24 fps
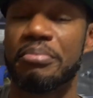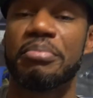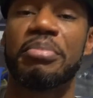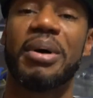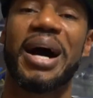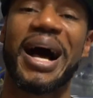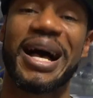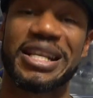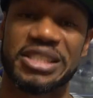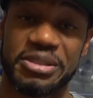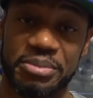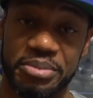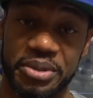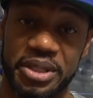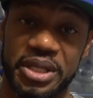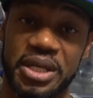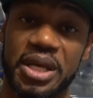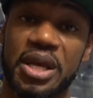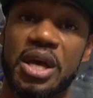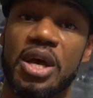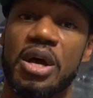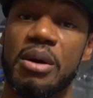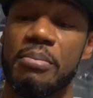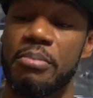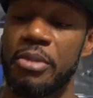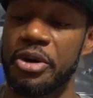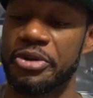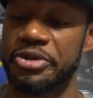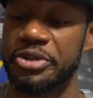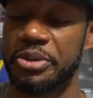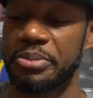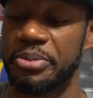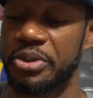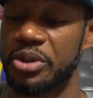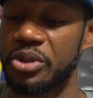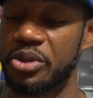possibly
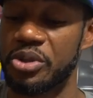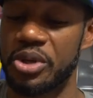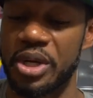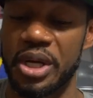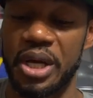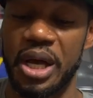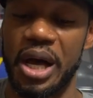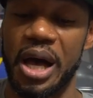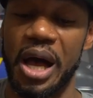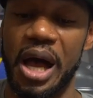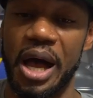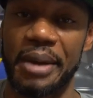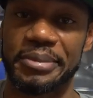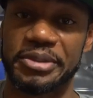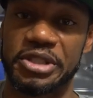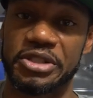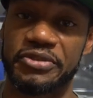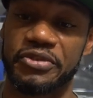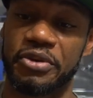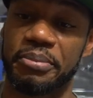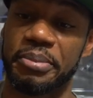multiple options